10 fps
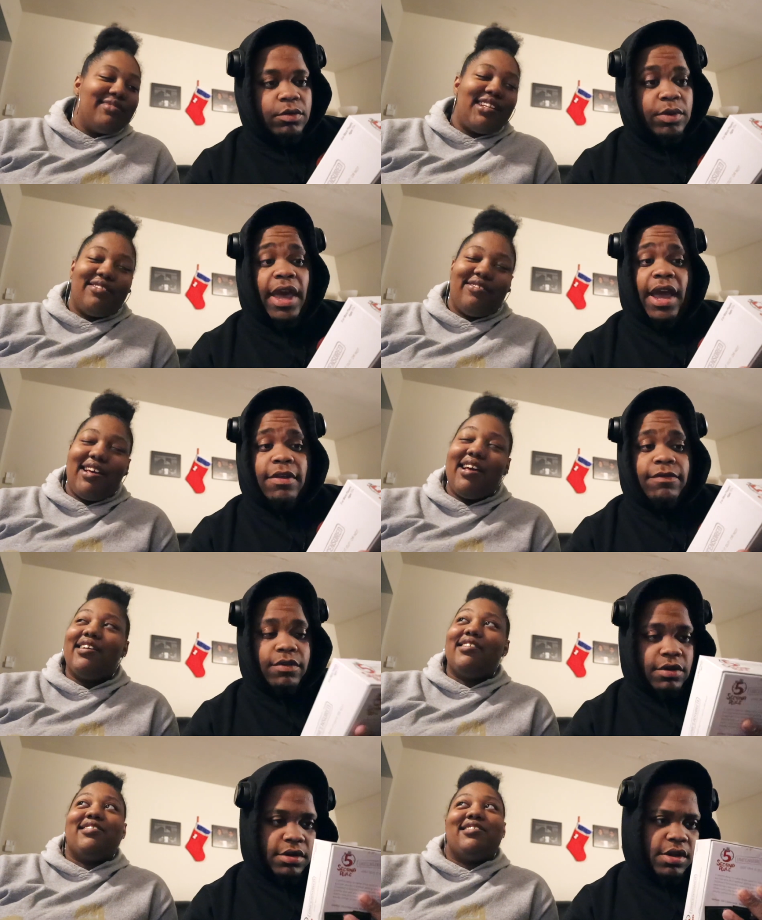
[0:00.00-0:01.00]
Speaker 1: That's we had right. it
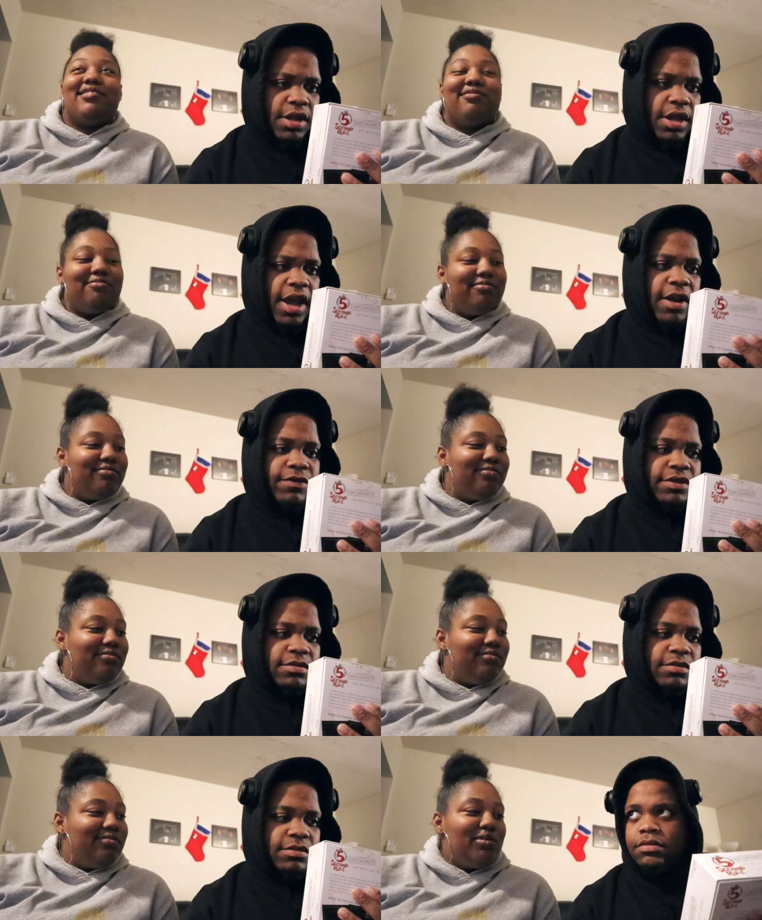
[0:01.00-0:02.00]
for had it for
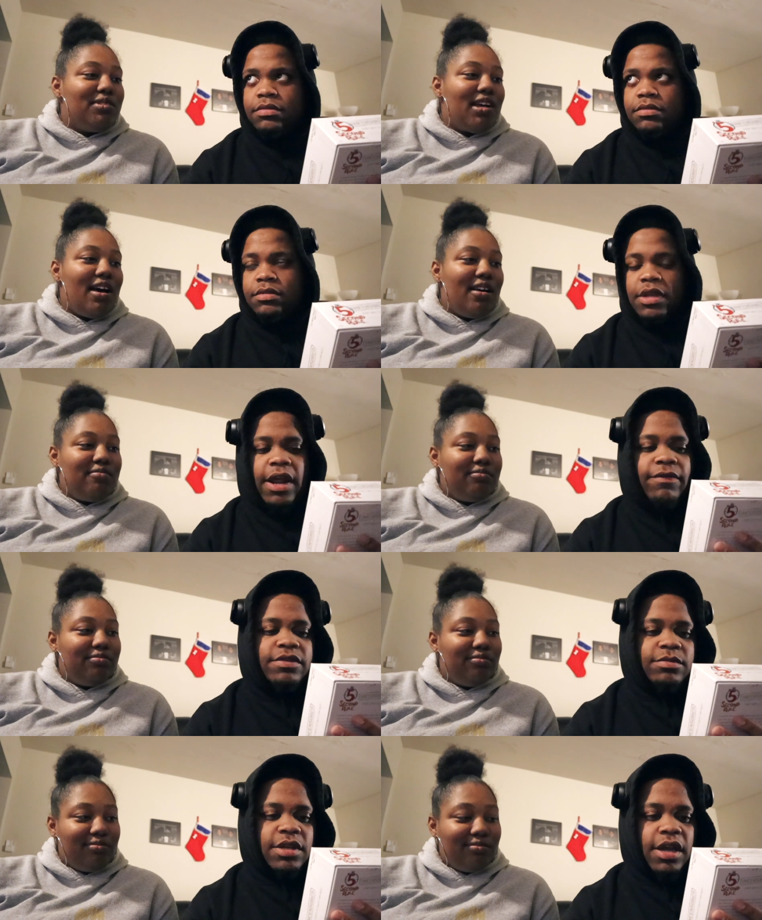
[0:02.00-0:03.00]
some, some time. Had it for
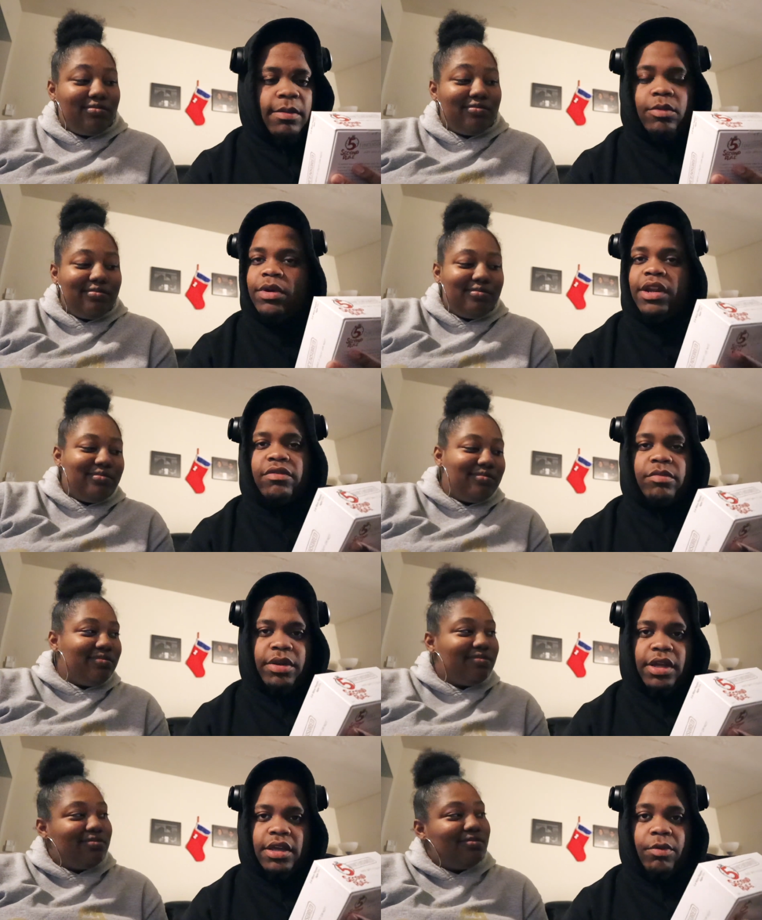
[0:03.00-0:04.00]
some time, and we ain't never
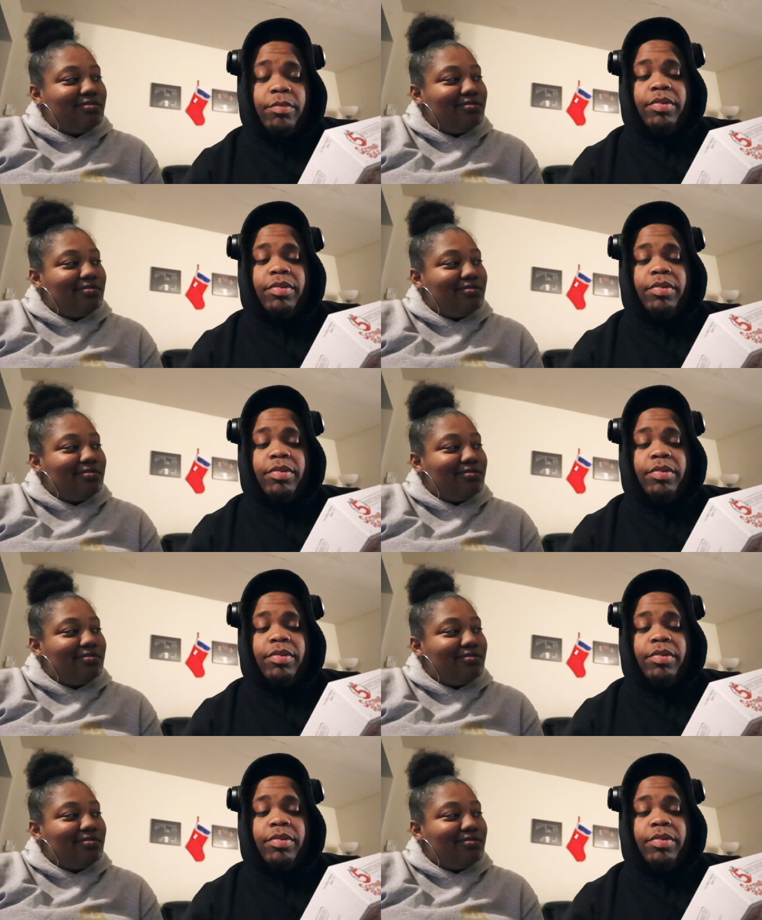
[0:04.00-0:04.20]
played yet. We